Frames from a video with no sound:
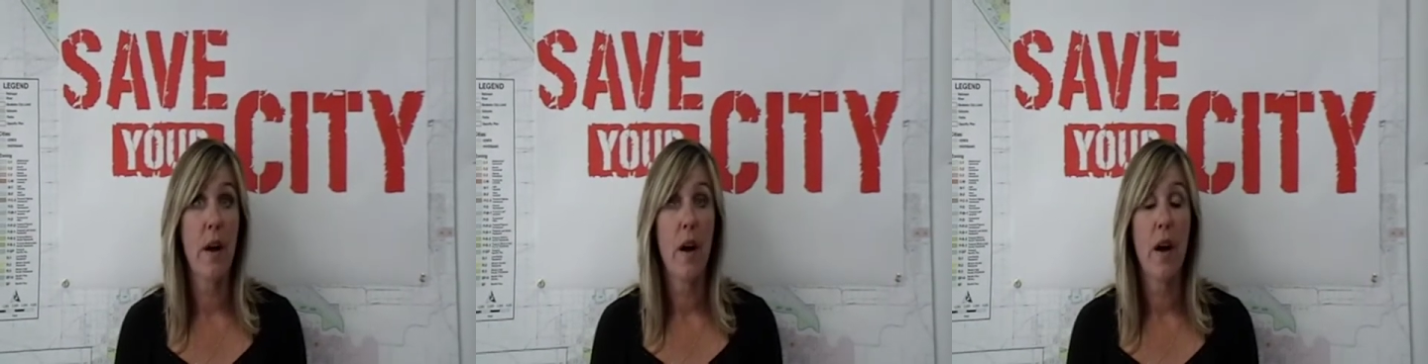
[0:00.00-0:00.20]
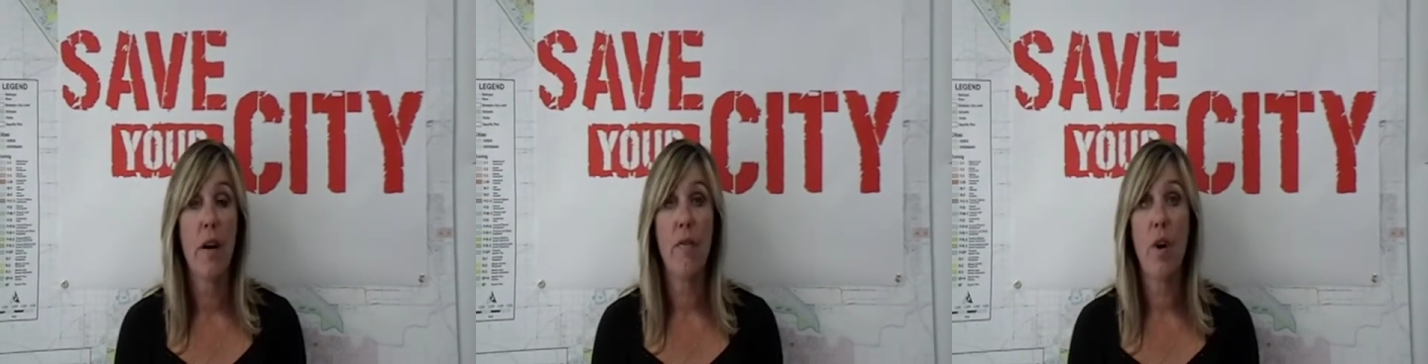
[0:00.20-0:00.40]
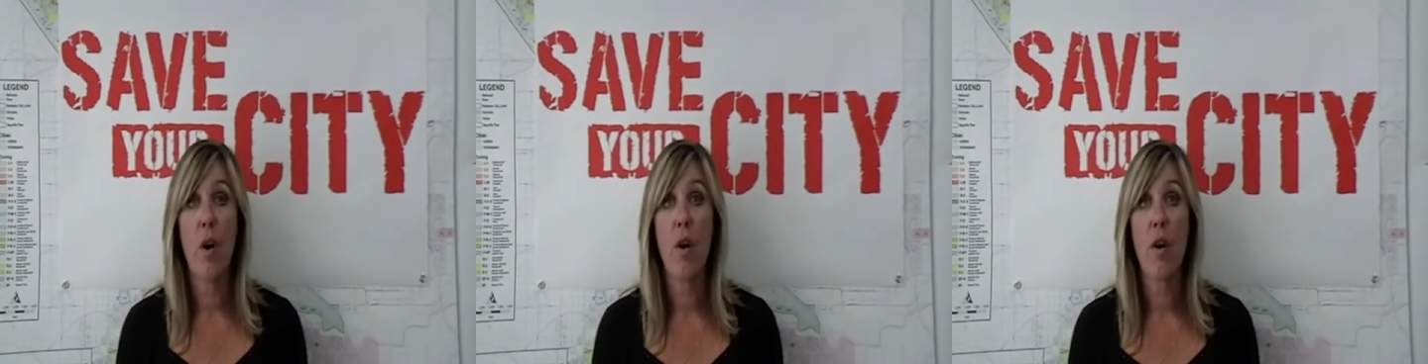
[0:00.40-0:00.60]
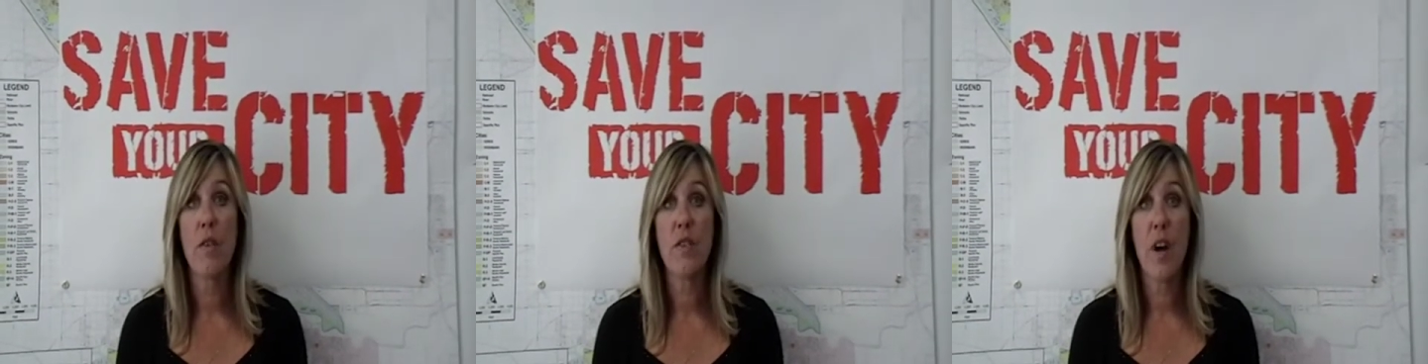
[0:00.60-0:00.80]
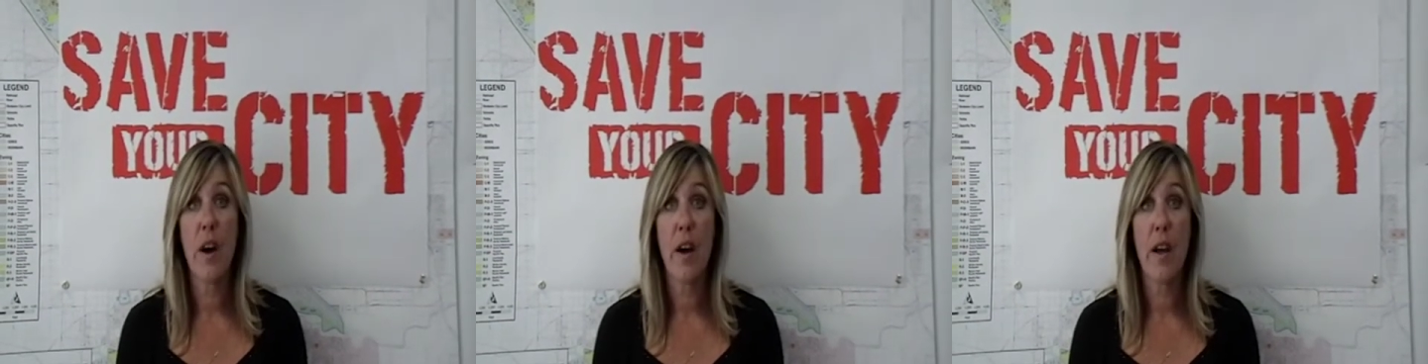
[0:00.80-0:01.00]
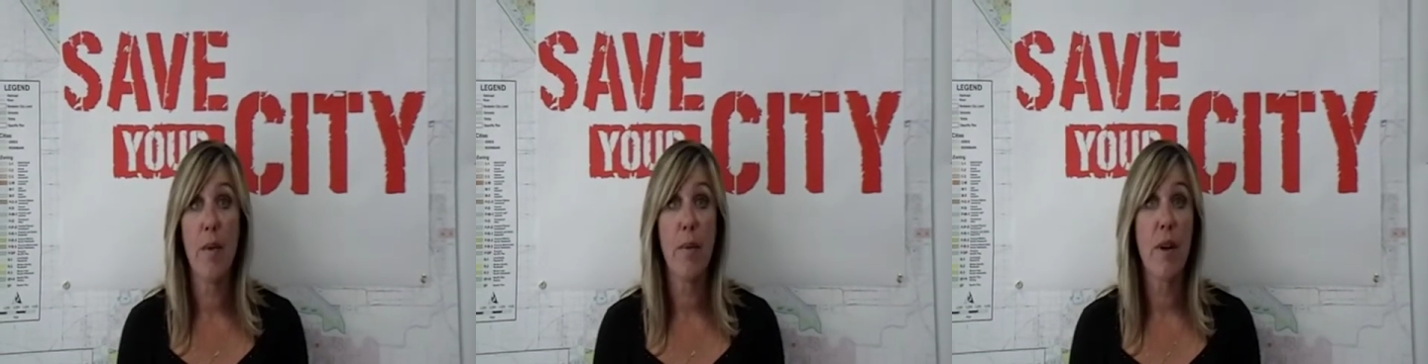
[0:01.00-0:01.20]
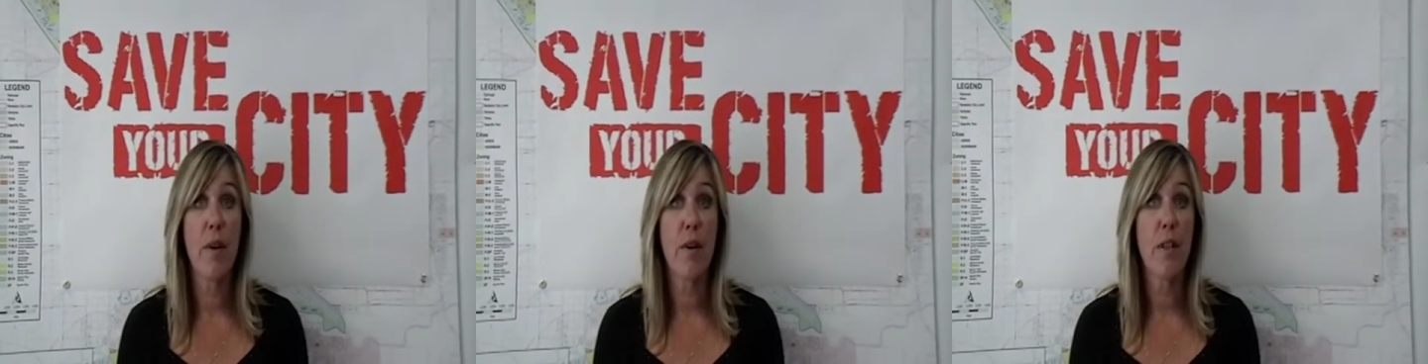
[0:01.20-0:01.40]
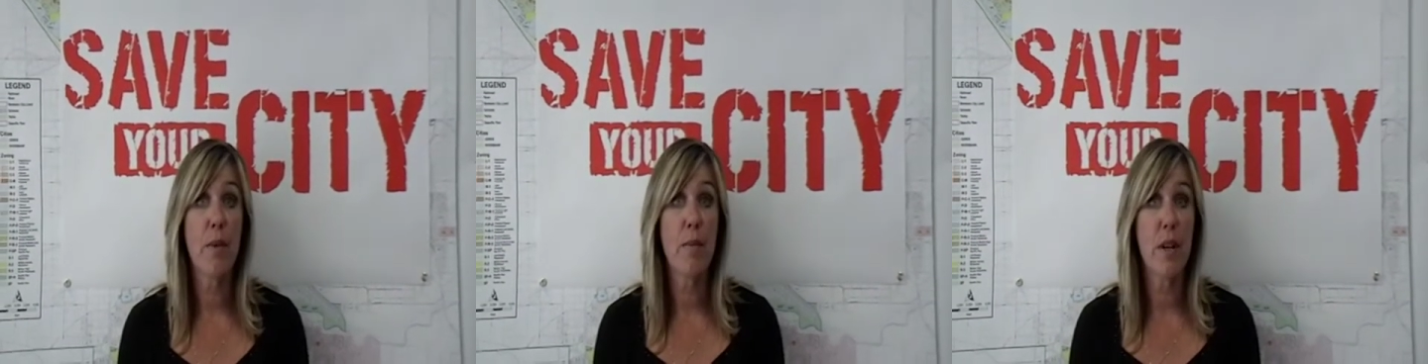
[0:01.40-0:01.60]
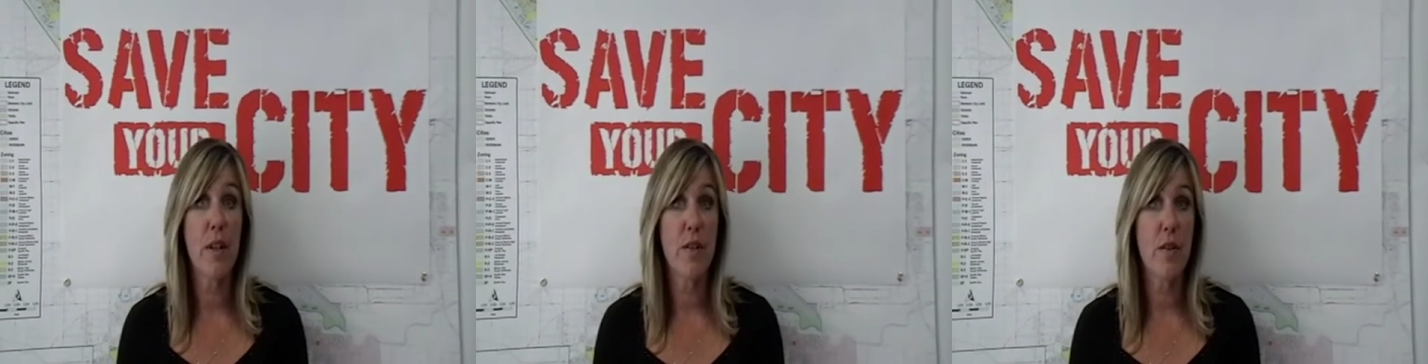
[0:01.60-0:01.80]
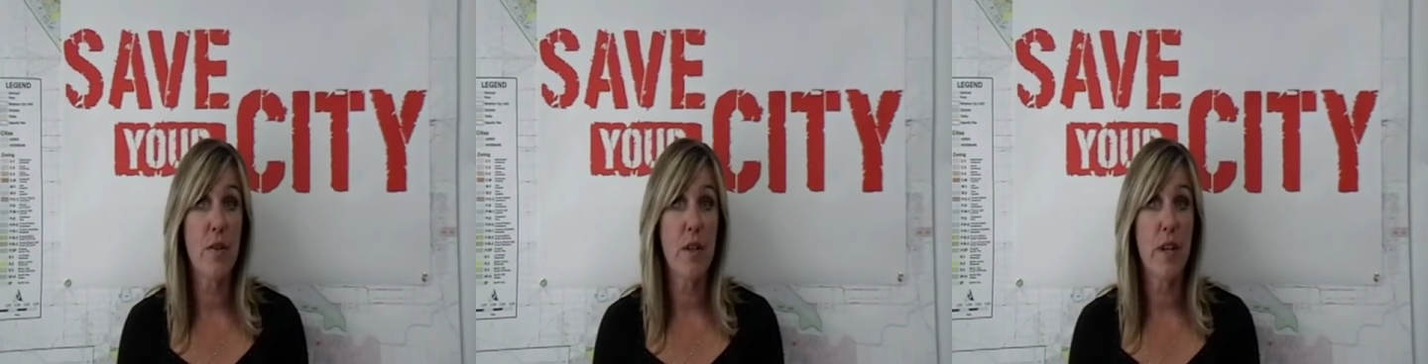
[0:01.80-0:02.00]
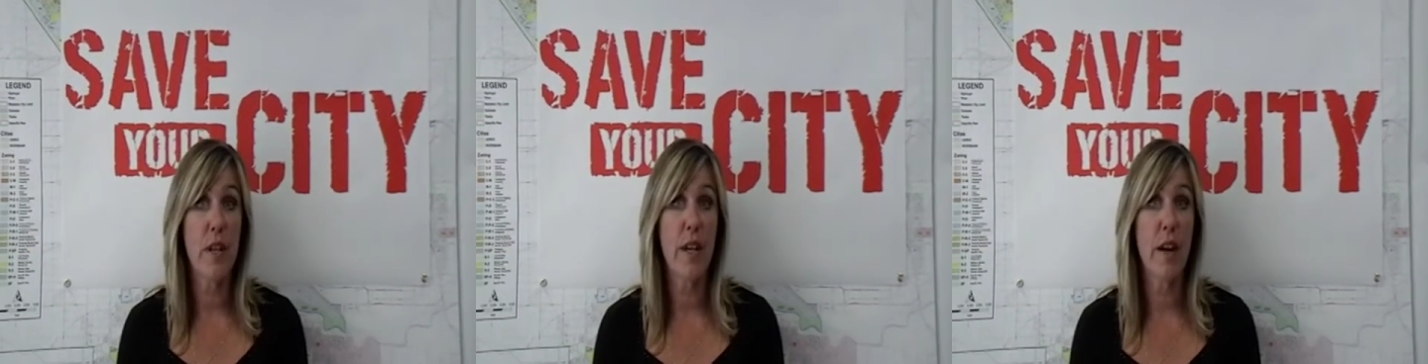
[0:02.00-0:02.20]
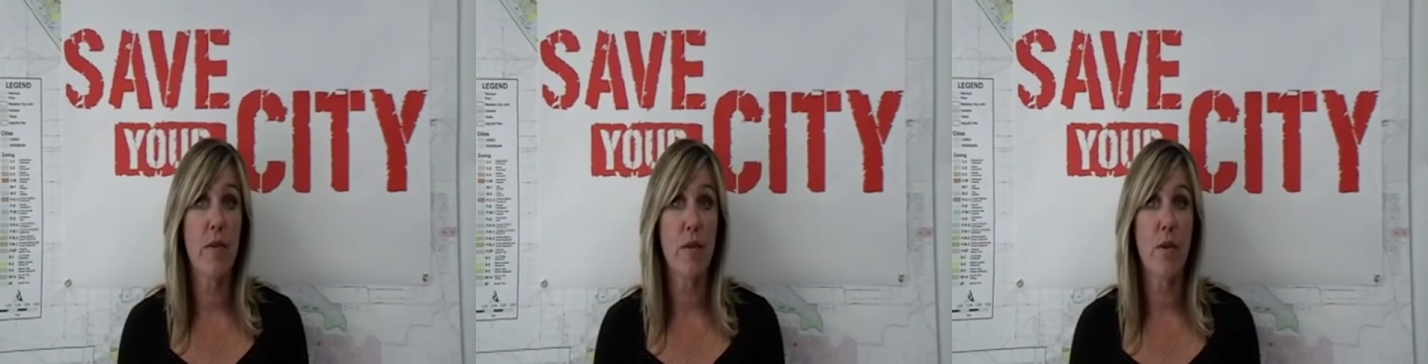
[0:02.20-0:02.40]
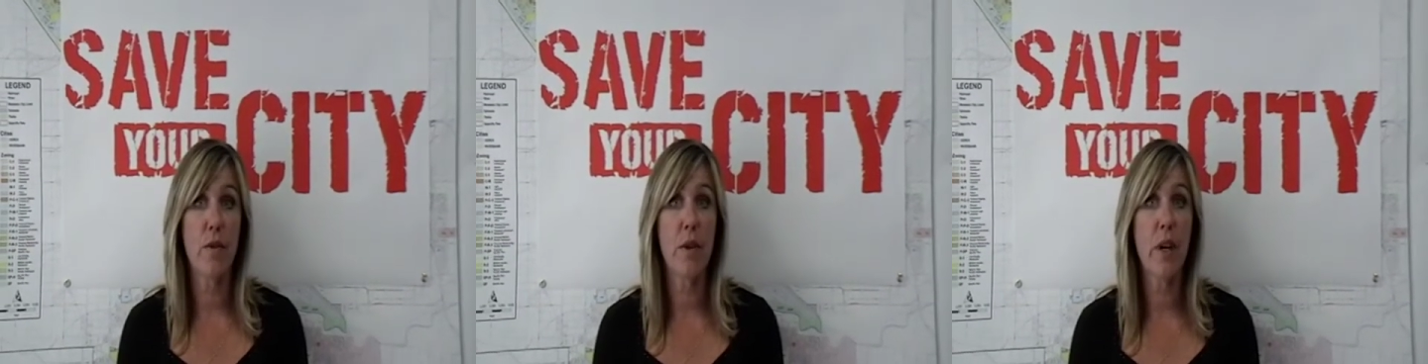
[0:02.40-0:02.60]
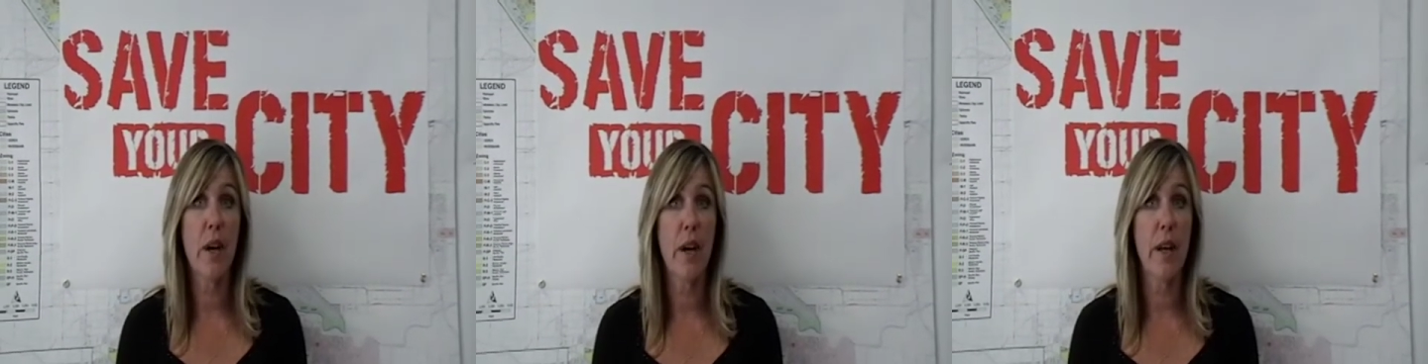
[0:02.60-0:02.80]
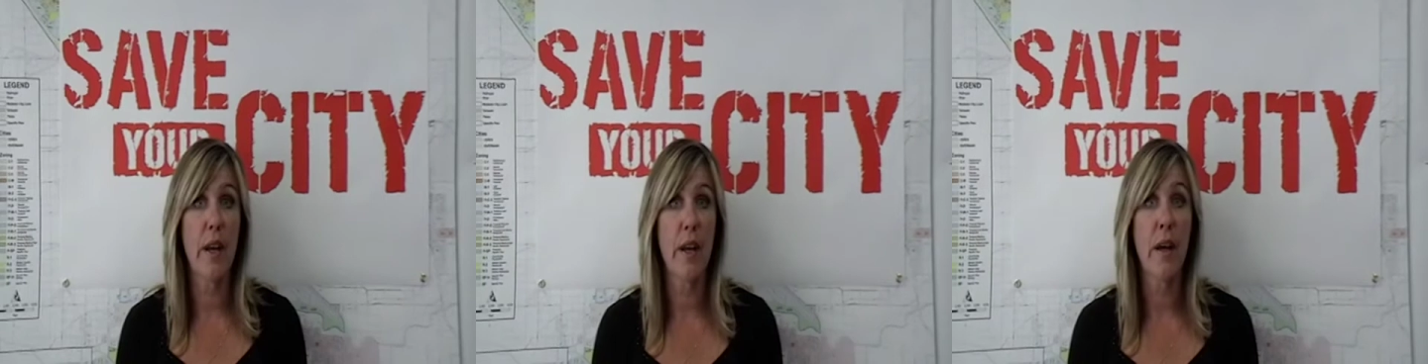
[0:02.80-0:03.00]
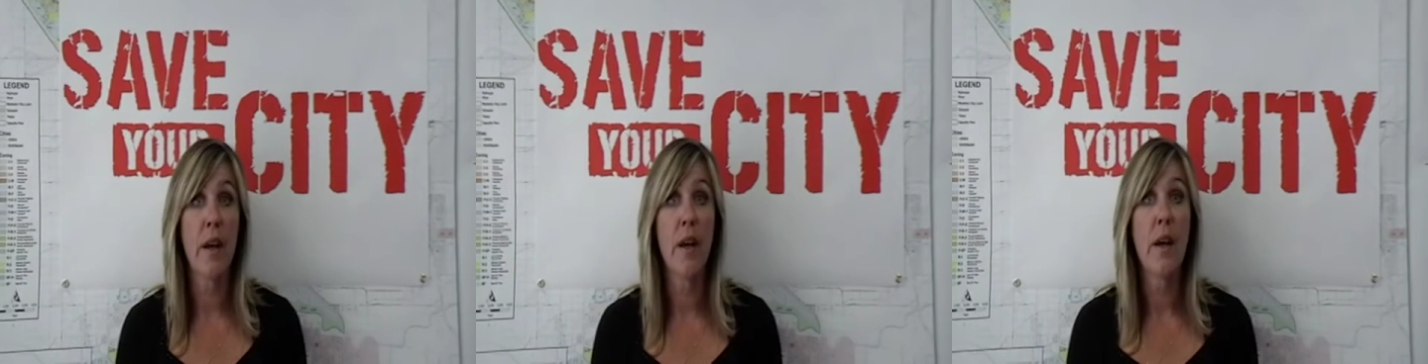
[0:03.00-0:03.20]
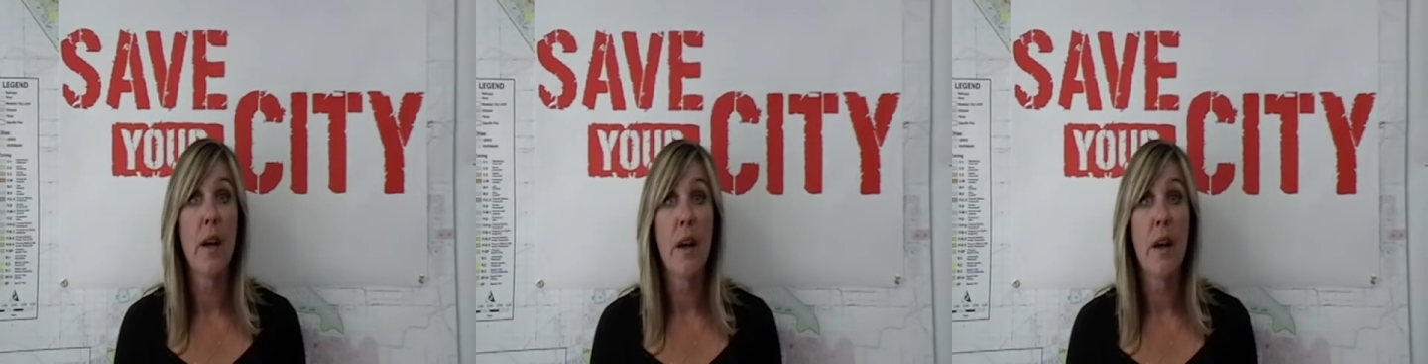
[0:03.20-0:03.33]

of our time here at the Modesto City Council cutting